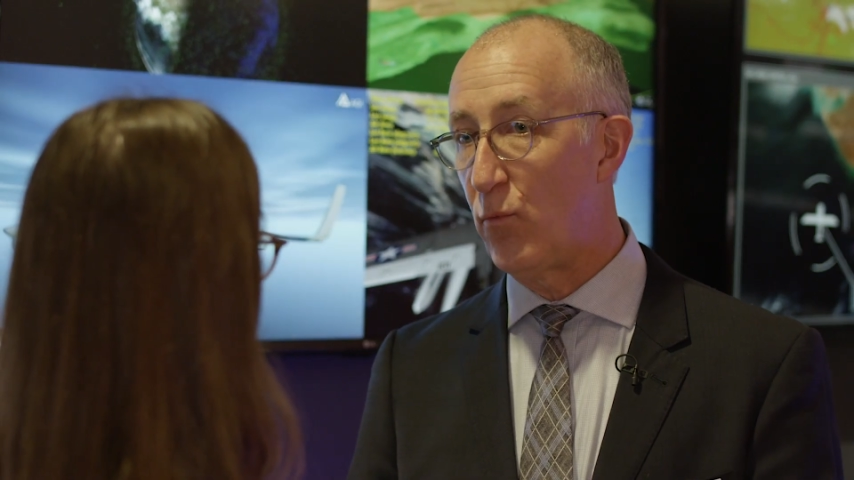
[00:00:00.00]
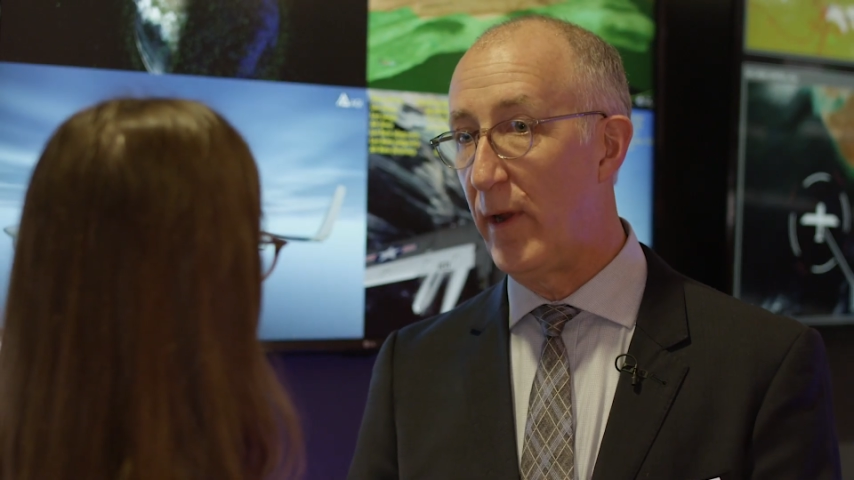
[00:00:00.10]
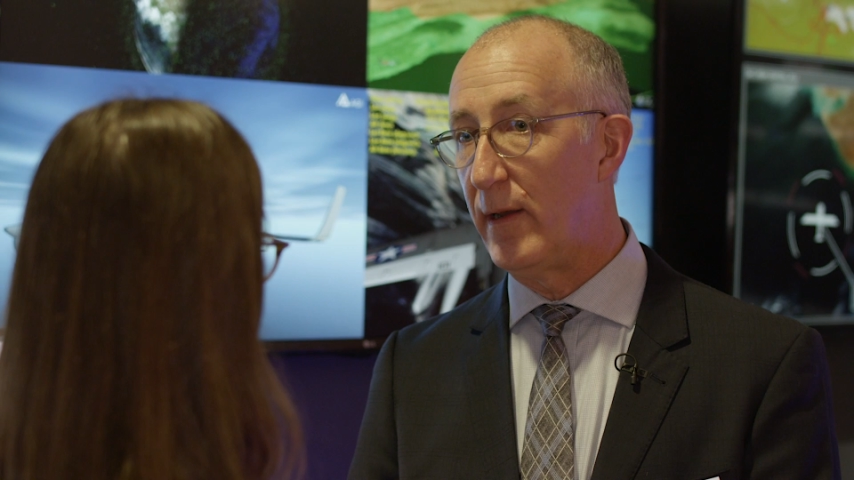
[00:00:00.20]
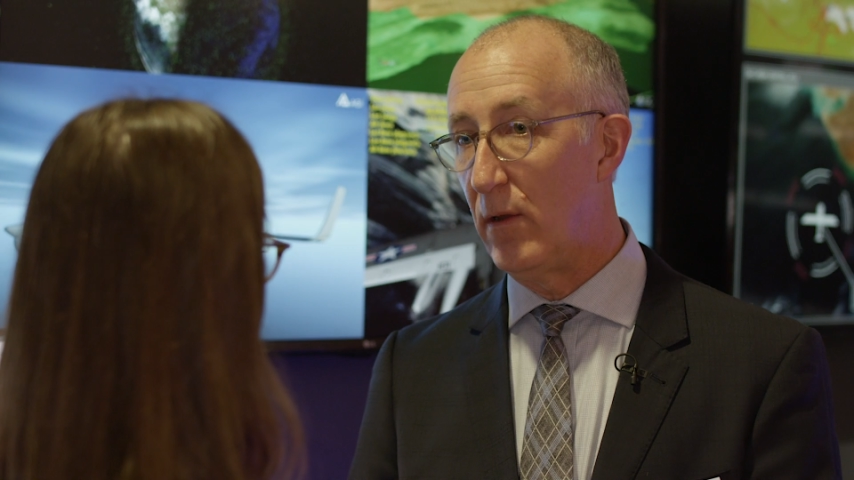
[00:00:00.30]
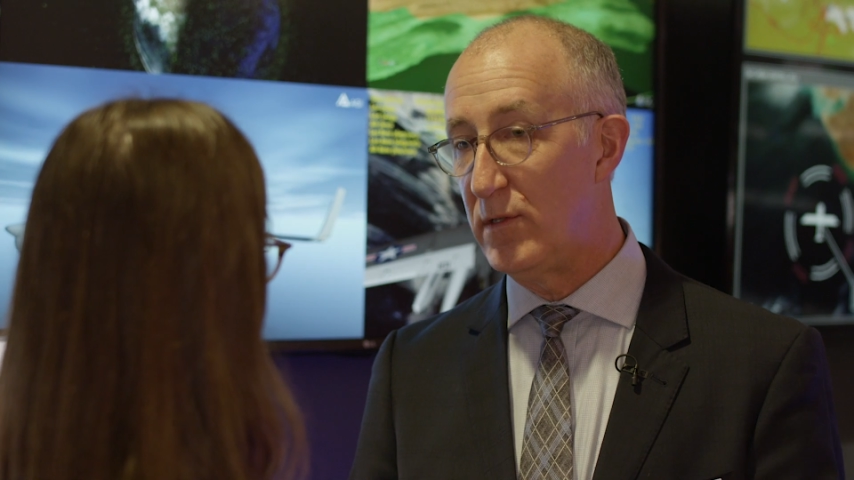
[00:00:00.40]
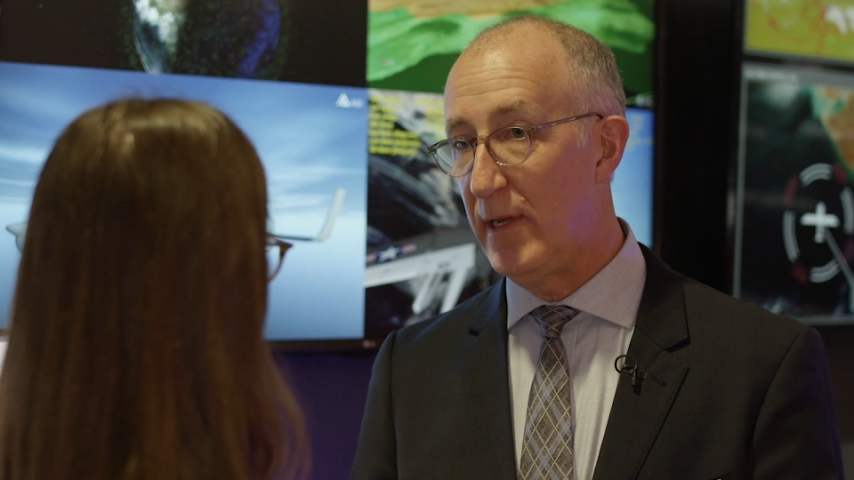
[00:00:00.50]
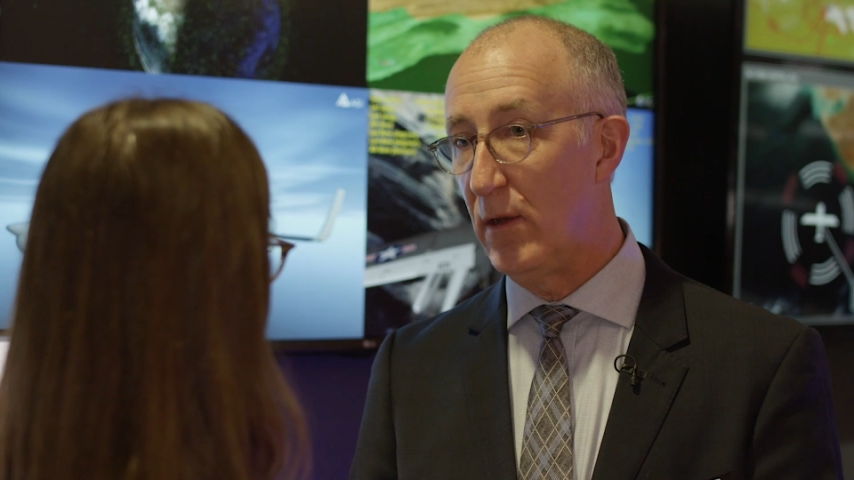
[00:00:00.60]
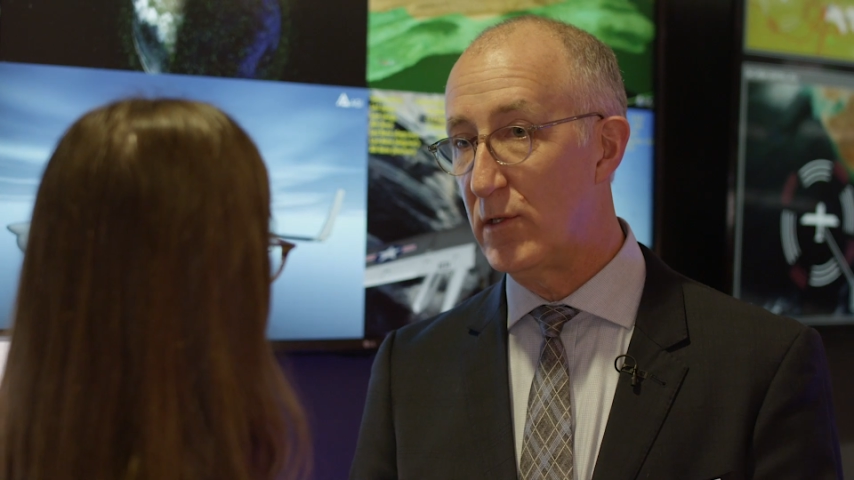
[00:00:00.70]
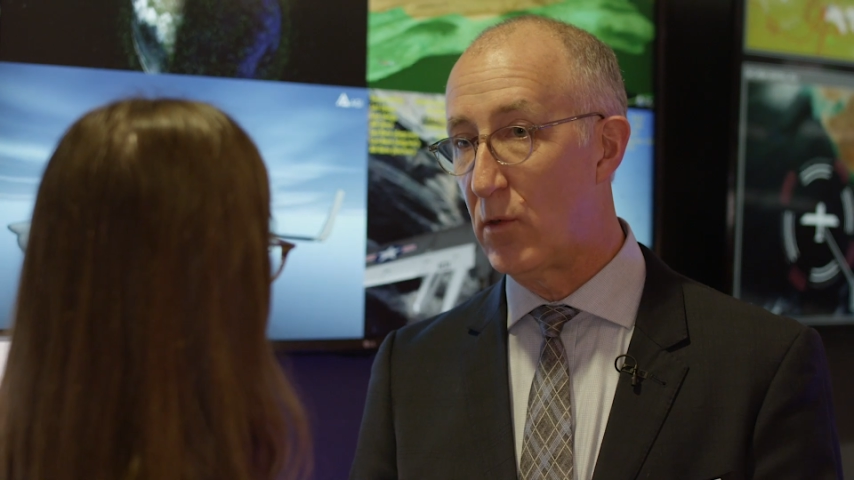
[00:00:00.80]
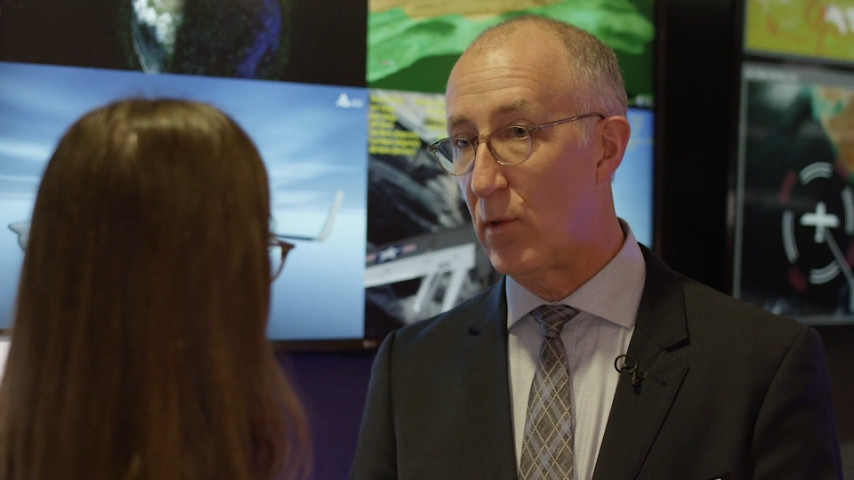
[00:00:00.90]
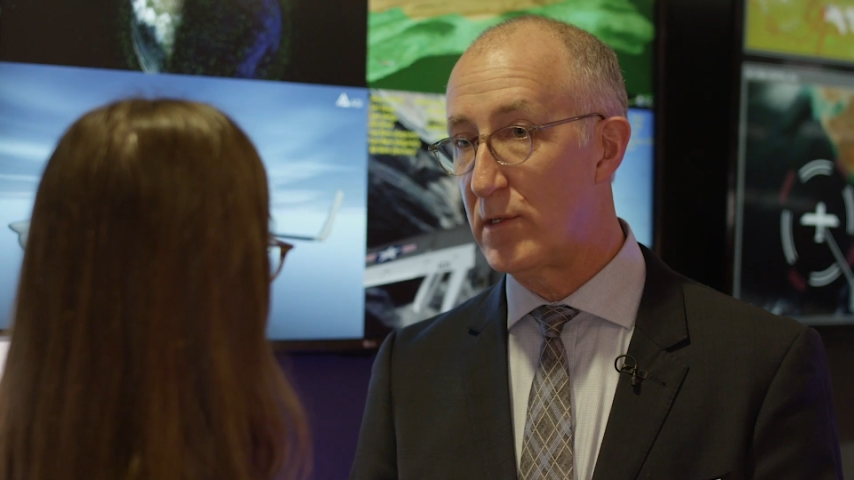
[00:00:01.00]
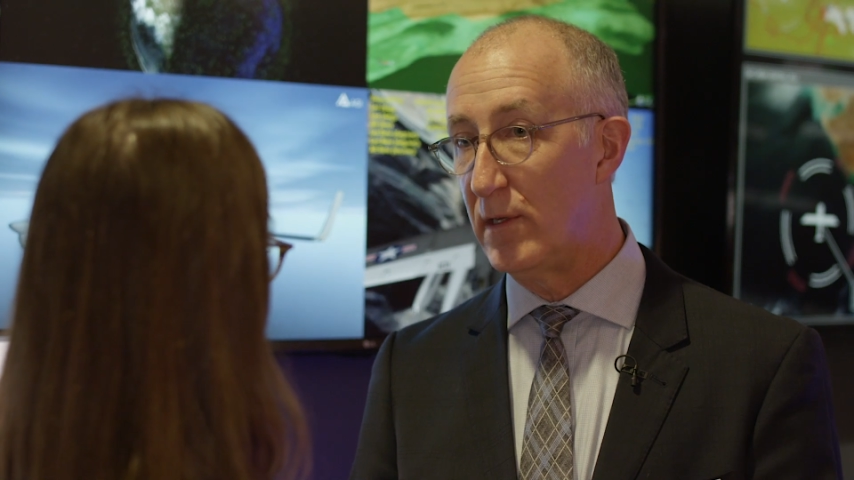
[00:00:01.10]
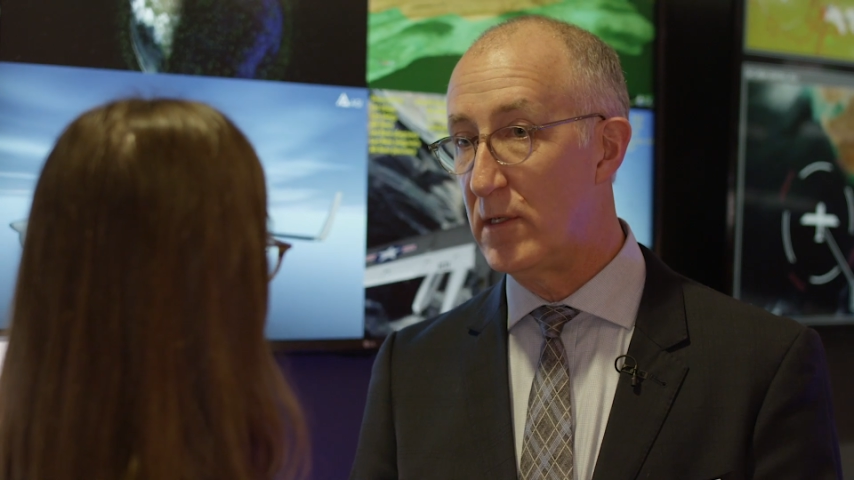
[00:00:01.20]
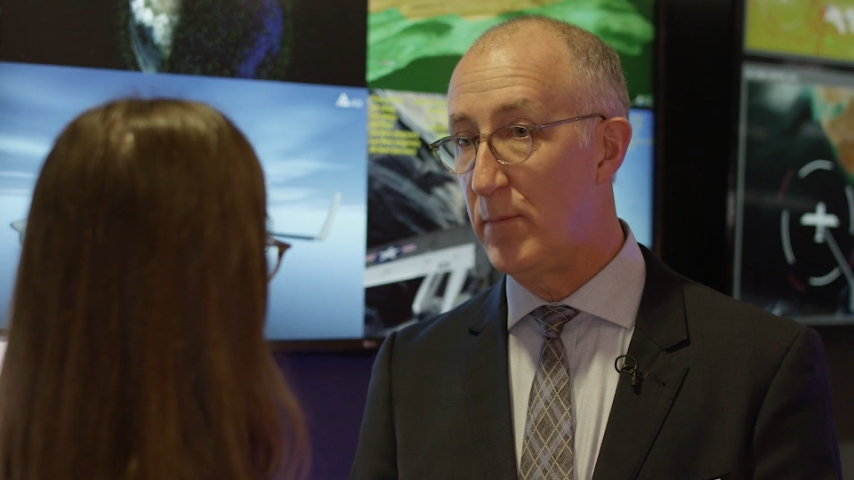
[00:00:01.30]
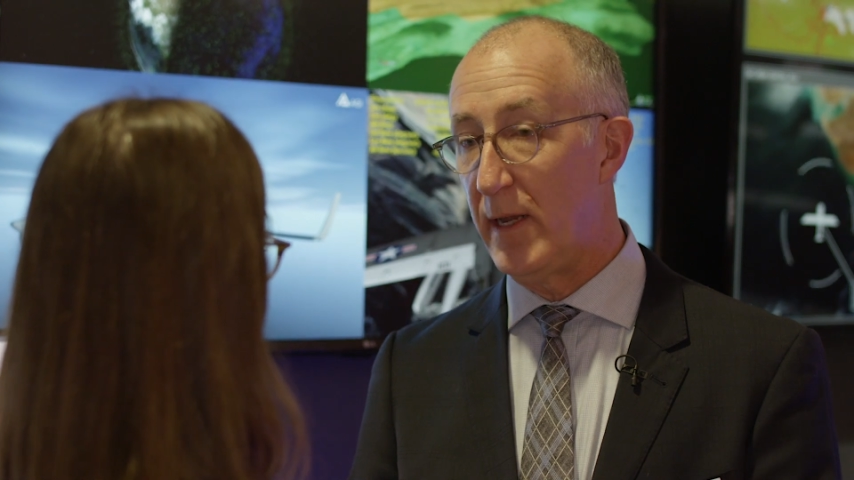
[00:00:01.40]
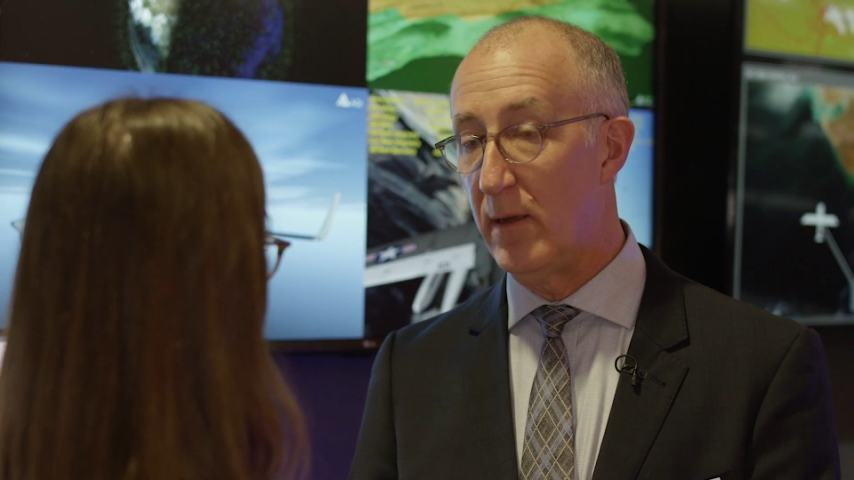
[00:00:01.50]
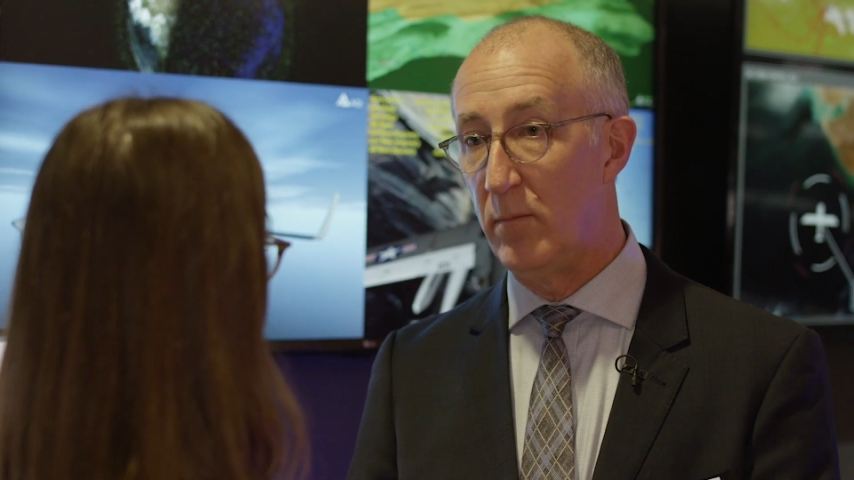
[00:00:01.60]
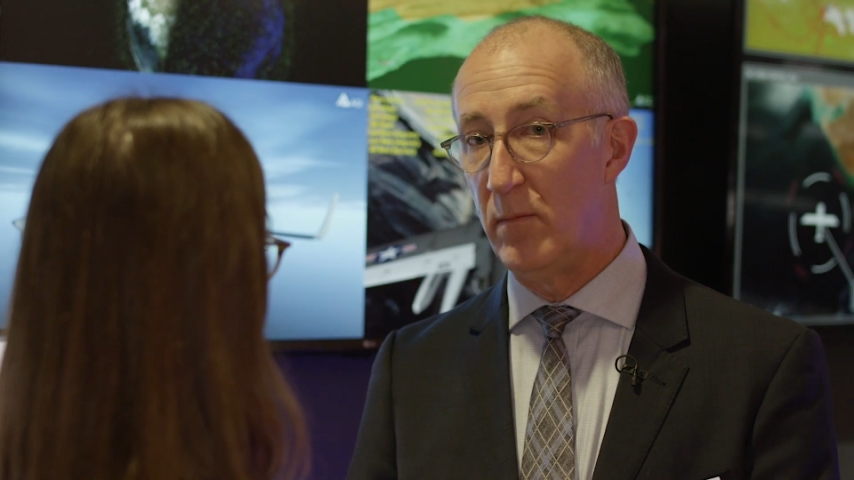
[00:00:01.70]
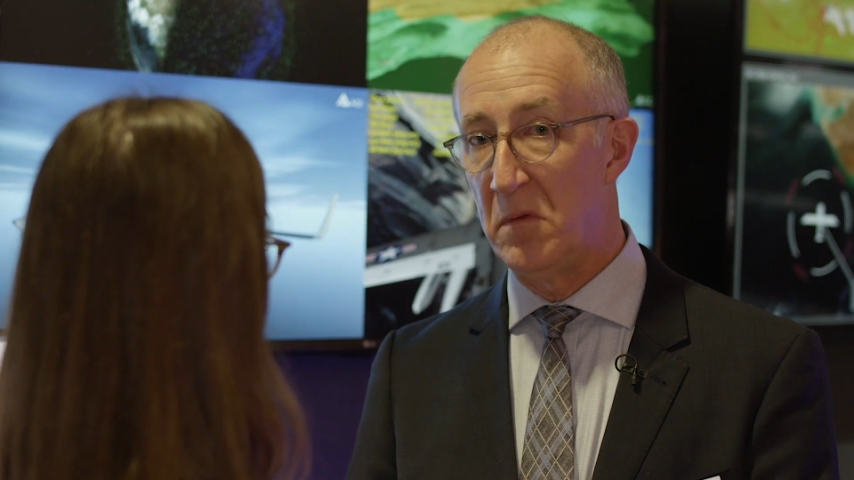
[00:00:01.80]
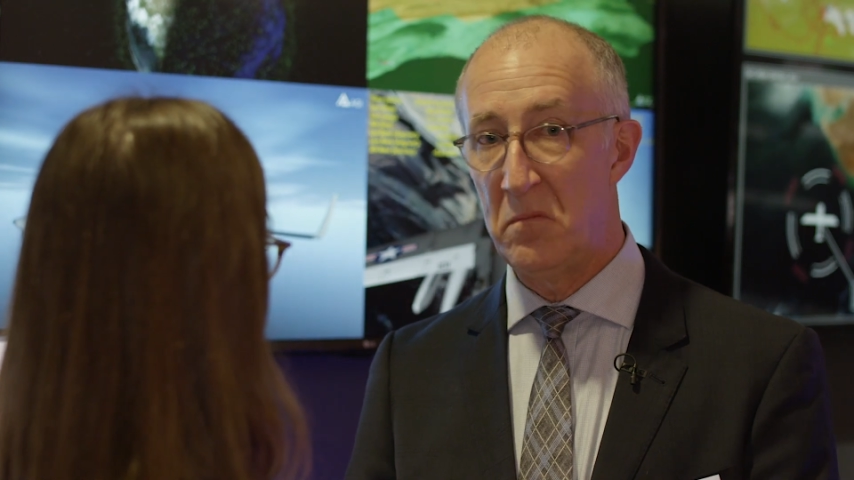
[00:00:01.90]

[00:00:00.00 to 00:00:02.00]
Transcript: bring those Zio sources, beam them